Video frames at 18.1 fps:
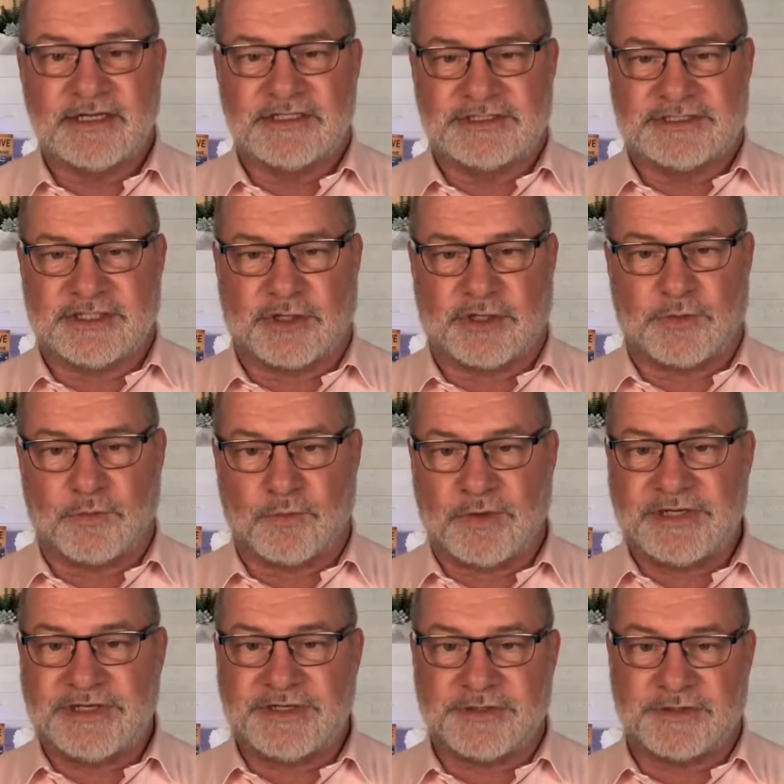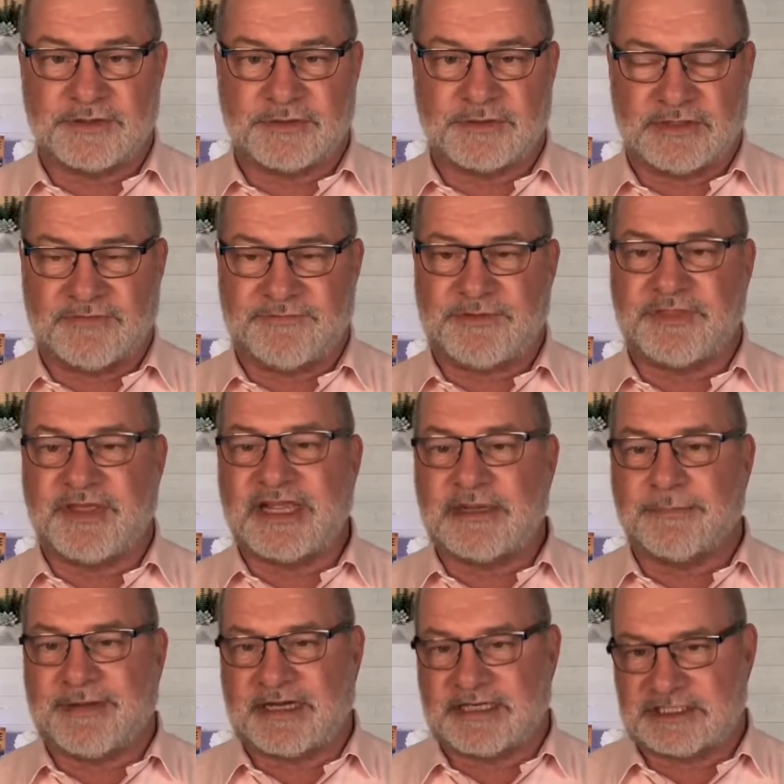So if you
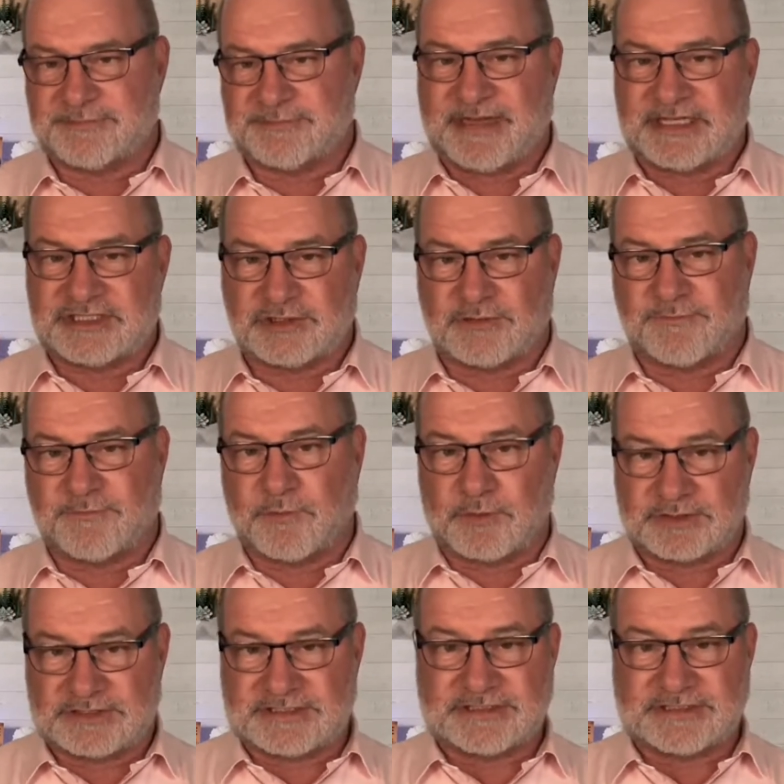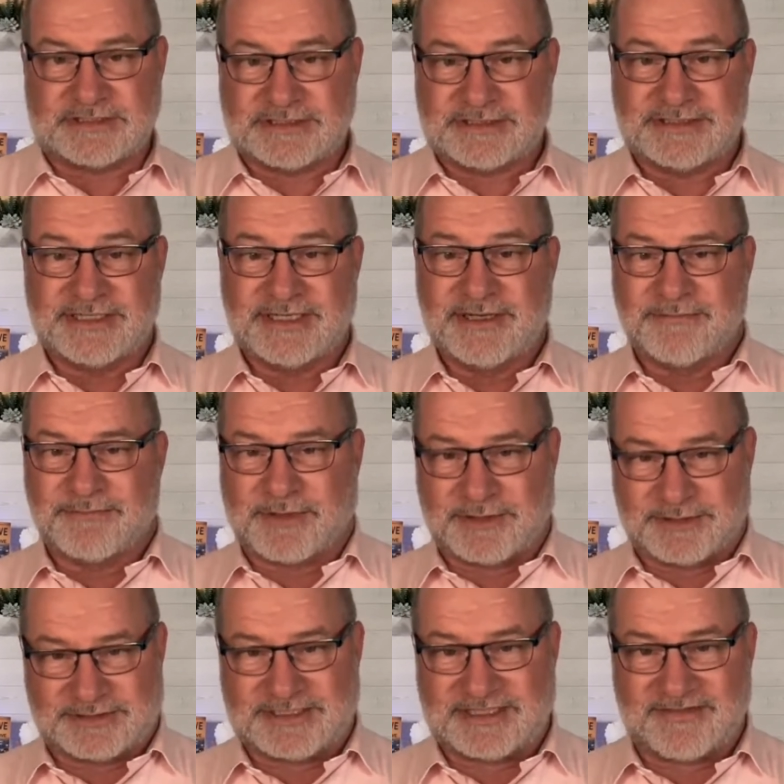think about a special forces
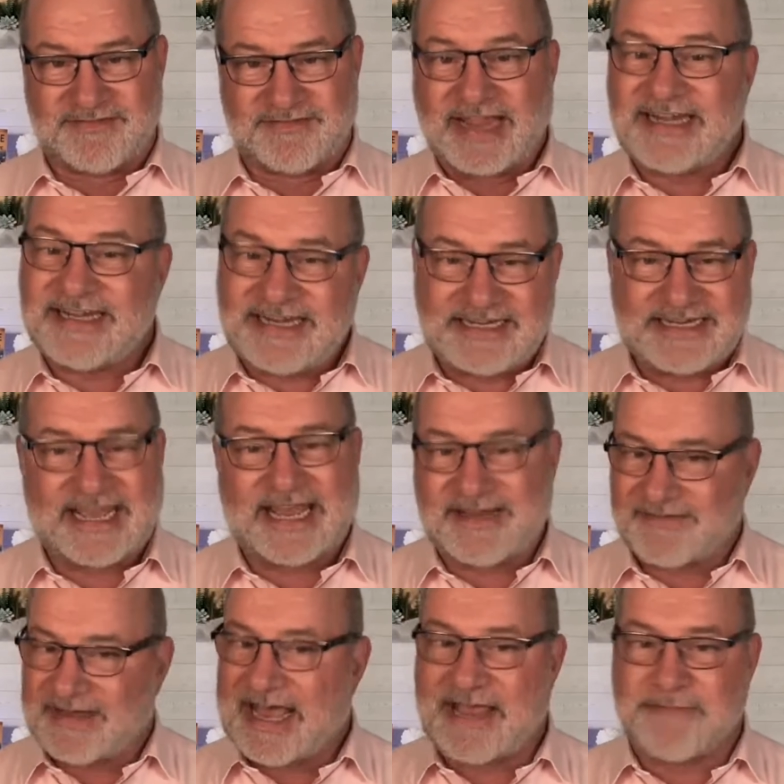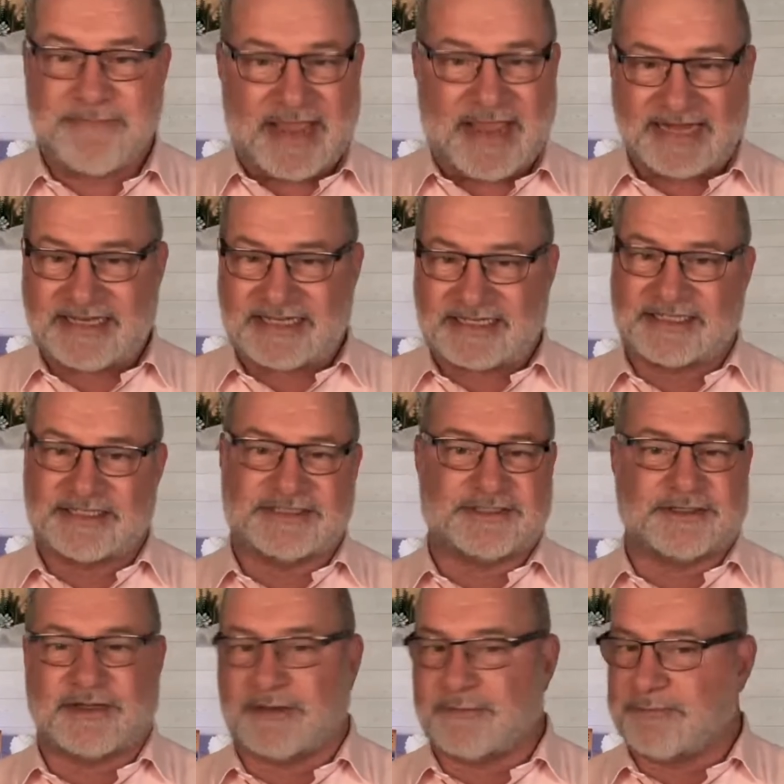person, they need to have high beta
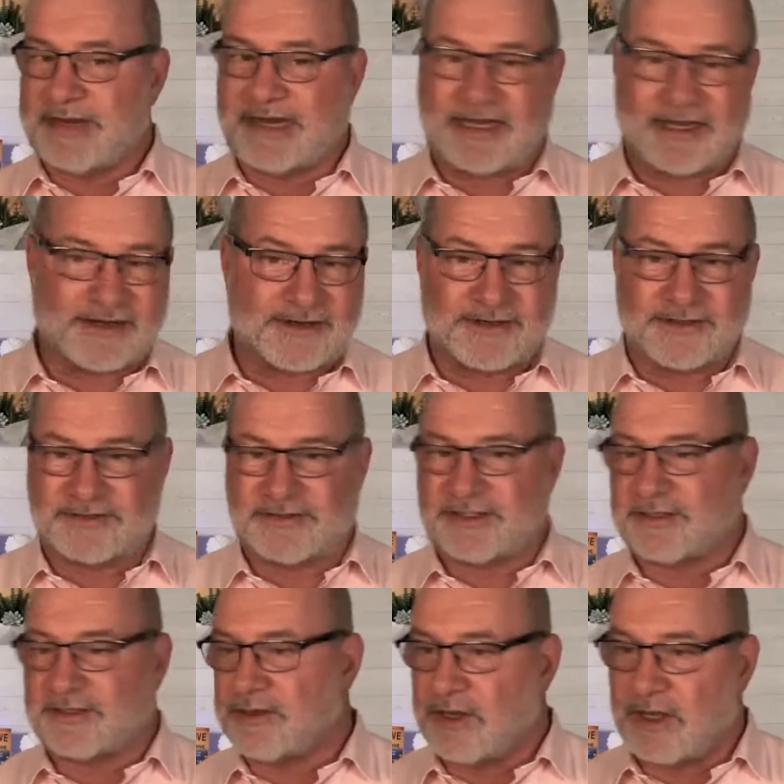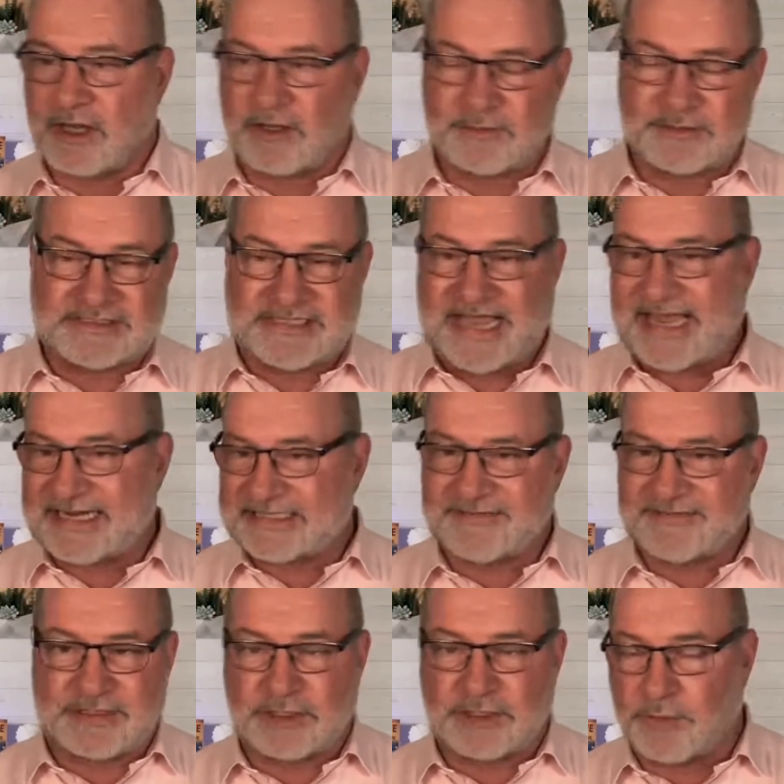because they're on red alert. They're always
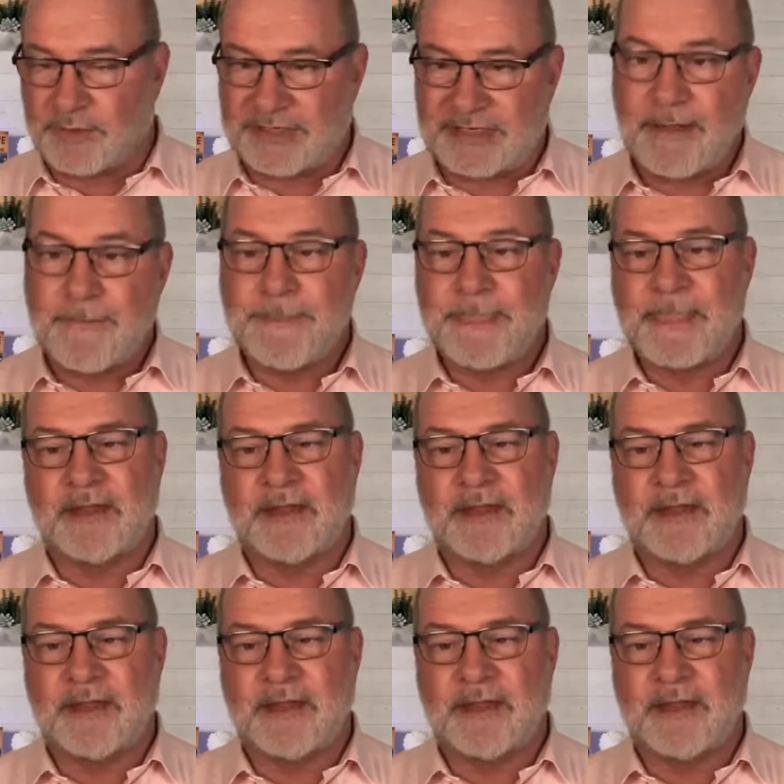active and going.